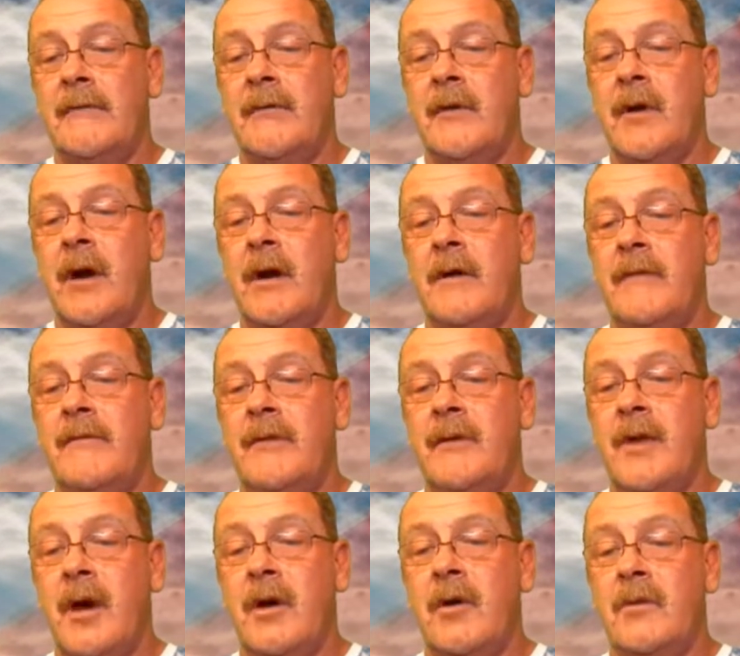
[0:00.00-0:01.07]
For
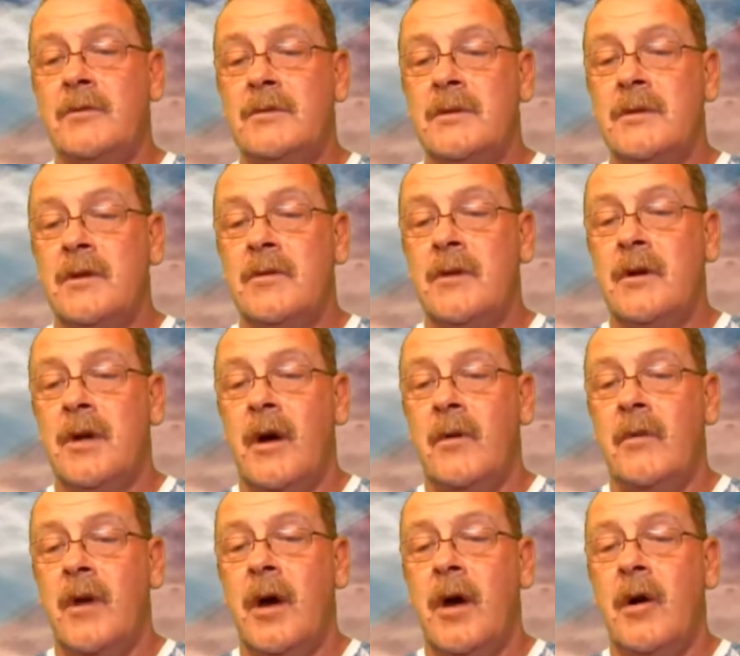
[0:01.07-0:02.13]
those of you that
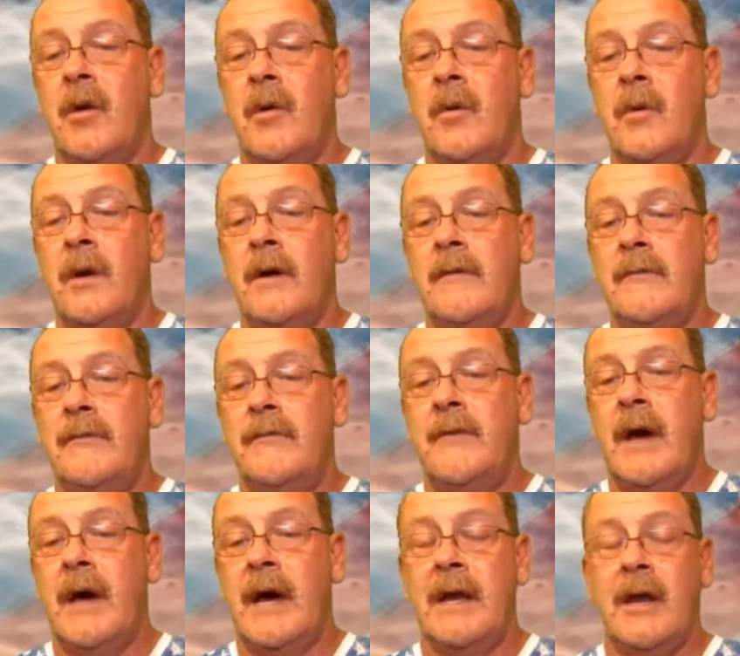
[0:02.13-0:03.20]
don't know,
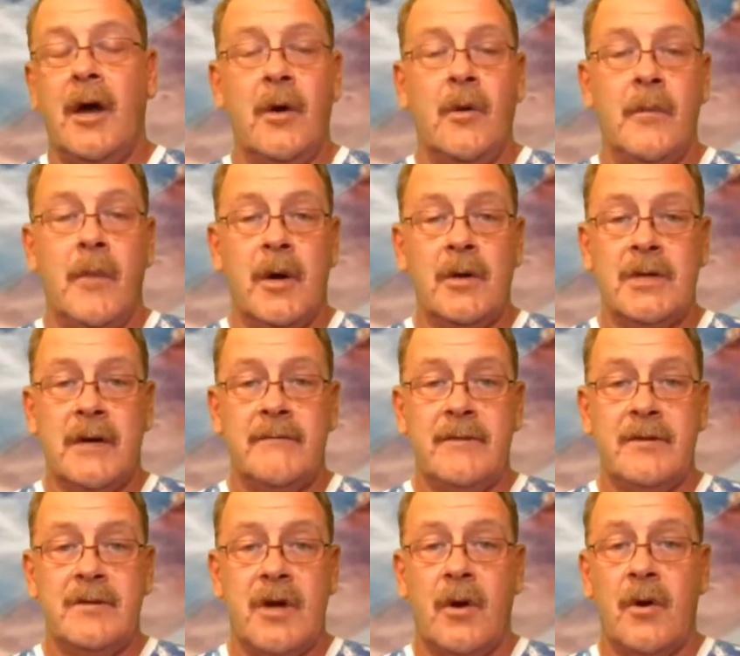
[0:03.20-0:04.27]
I know most of
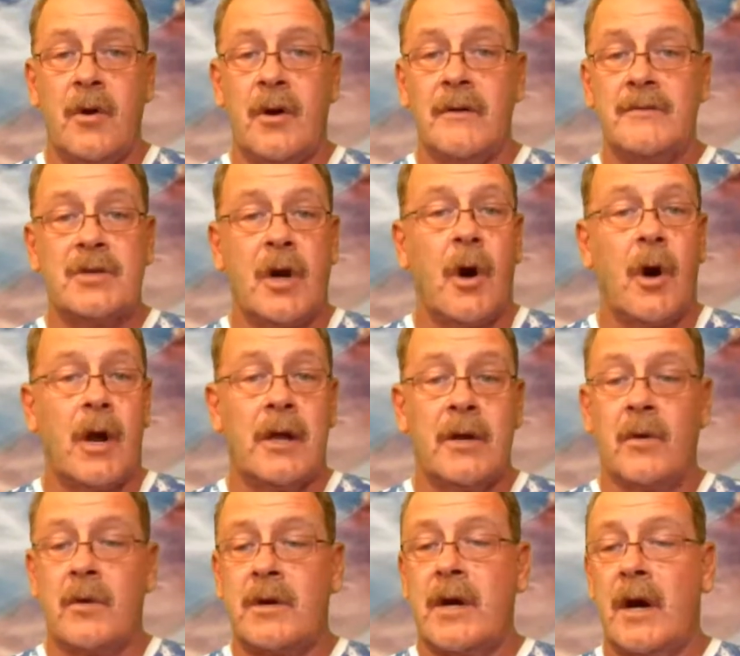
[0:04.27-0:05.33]
you's heard of Charlotte,
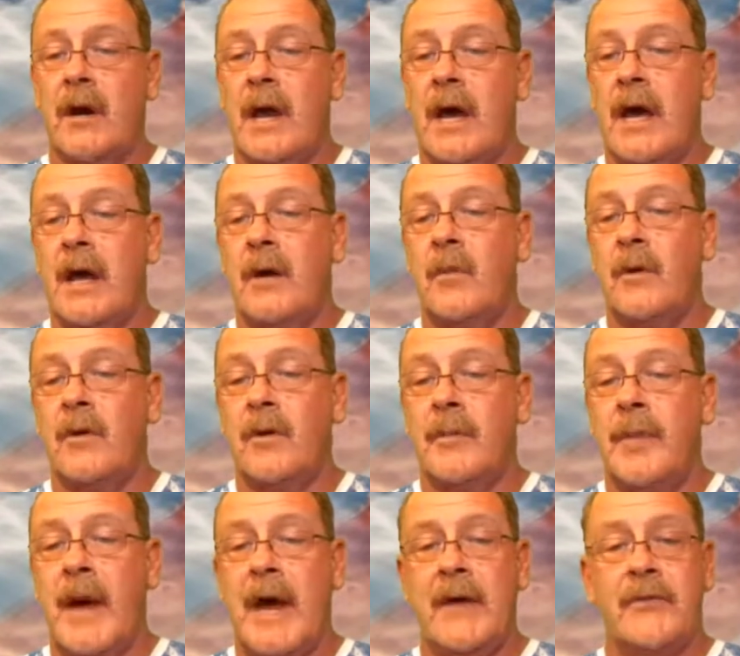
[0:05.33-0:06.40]
North Carolina, where the
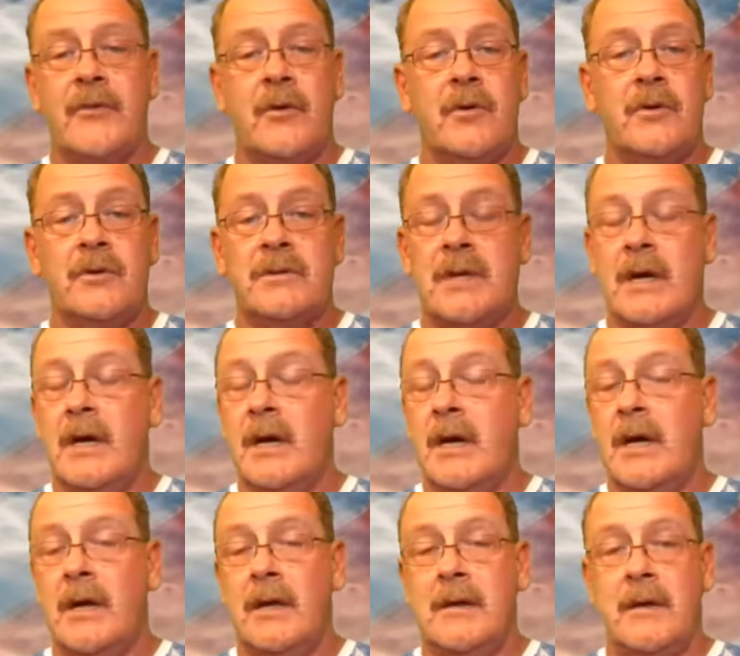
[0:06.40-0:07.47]
Panthers
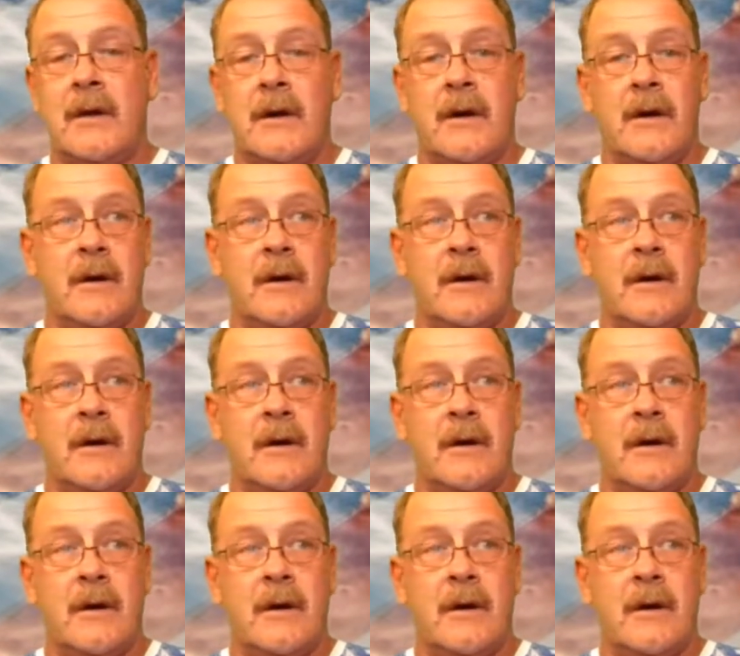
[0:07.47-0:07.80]
and